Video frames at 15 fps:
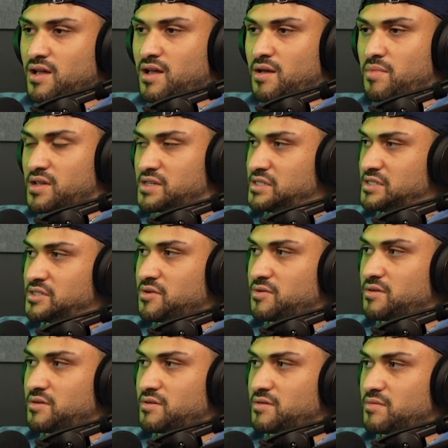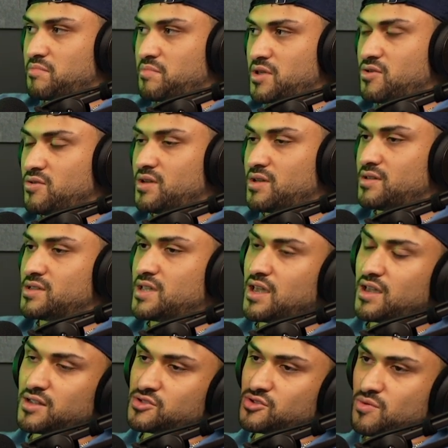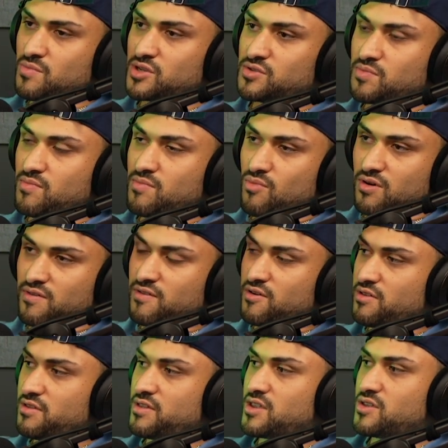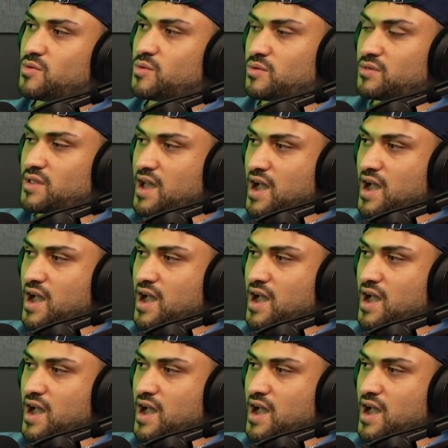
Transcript: a business owner, but you could take it so much more further than you